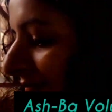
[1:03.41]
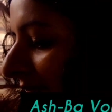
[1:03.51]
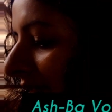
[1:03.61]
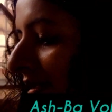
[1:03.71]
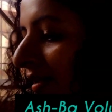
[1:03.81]

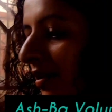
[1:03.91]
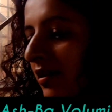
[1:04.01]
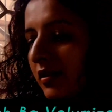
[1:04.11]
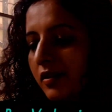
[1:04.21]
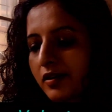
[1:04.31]

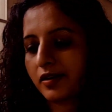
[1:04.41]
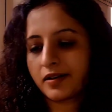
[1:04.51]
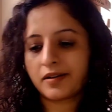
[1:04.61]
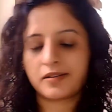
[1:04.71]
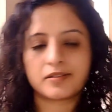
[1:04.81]
and
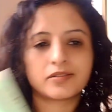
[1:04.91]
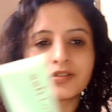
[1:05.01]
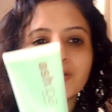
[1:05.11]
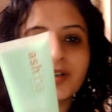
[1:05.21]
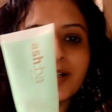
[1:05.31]
this
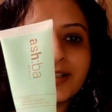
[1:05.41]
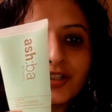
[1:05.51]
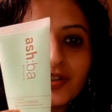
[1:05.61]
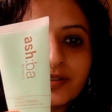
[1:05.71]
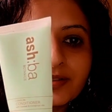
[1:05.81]
one is a
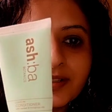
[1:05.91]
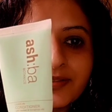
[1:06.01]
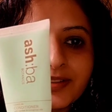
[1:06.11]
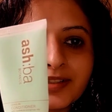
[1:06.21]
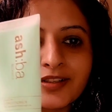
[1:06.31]
hair
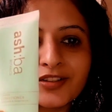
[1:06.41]
conditioner